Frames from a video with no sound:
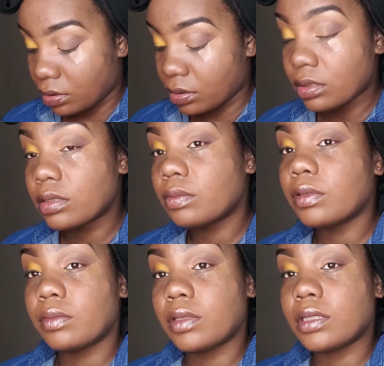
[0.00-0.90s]
just
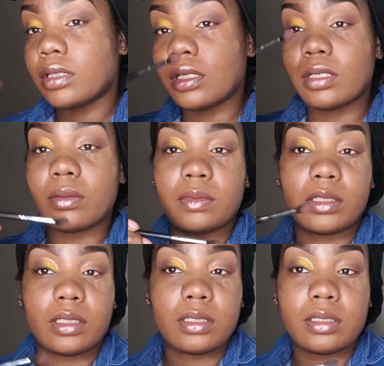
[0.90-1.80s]
pretty much clean up the
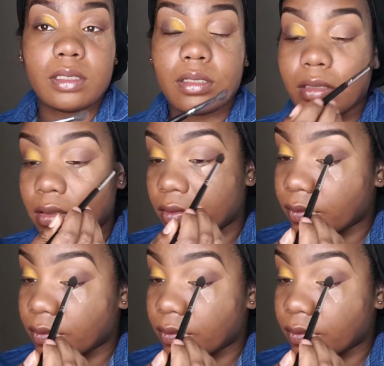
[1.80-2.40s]
concealer.